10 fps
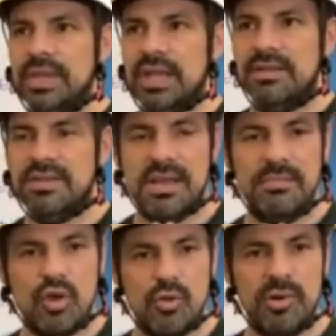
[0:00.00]
Sam
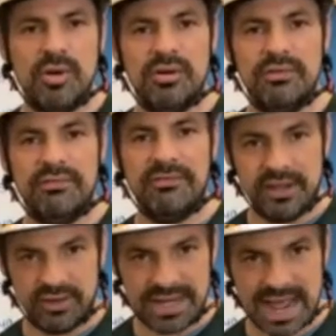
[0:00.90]
Cooper
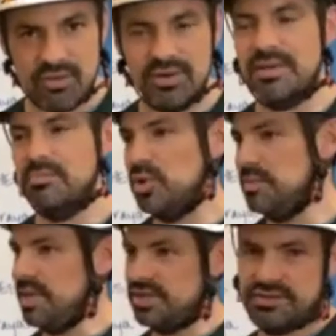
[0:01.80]
figured it out put
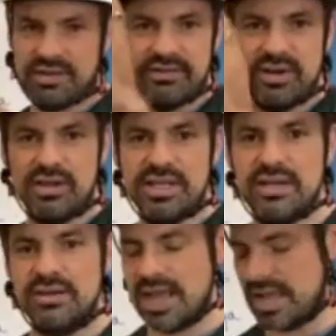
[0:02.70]
pictures of it on the
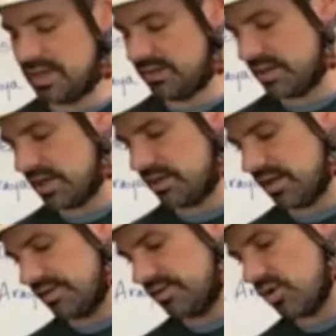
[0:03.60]
internet and, and
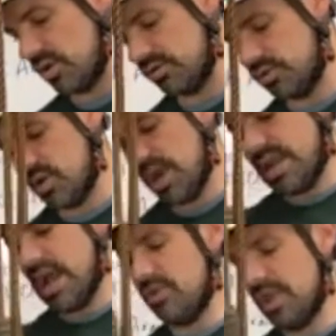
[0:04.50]
let us all try it
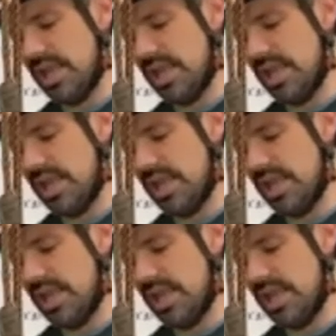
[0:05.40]
out.